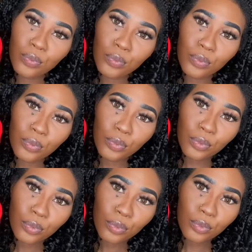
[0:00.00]

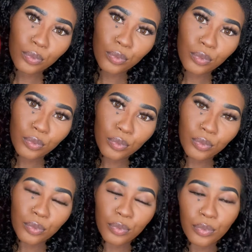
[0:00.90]

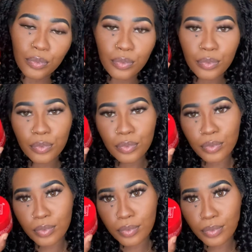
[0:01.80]

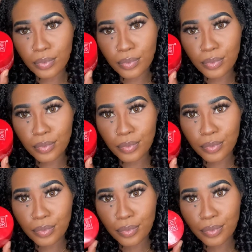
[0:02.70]

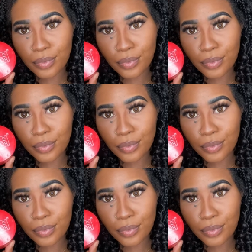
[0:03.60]
Nobody speaks.